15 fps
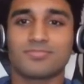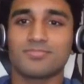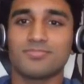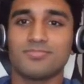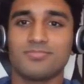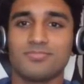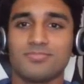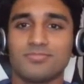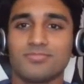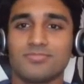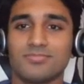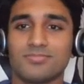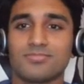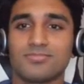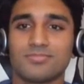
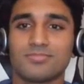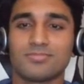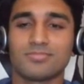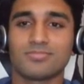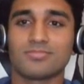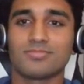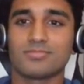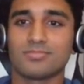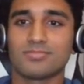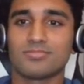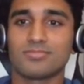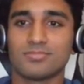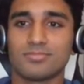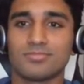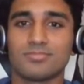
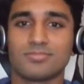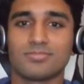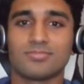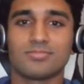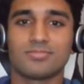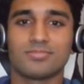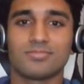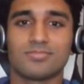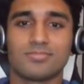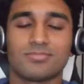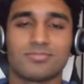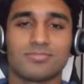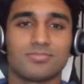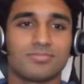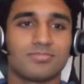
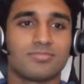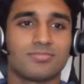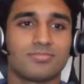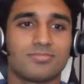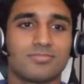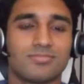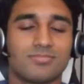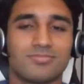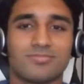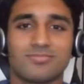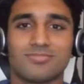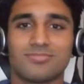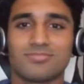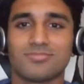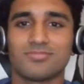
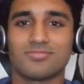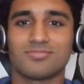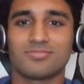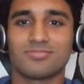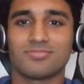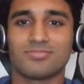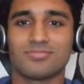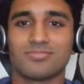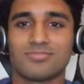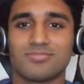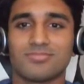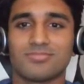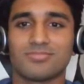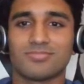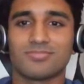
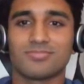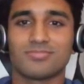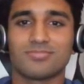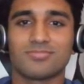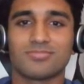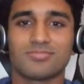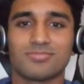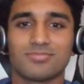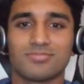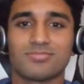No words are spoken by the person on screen.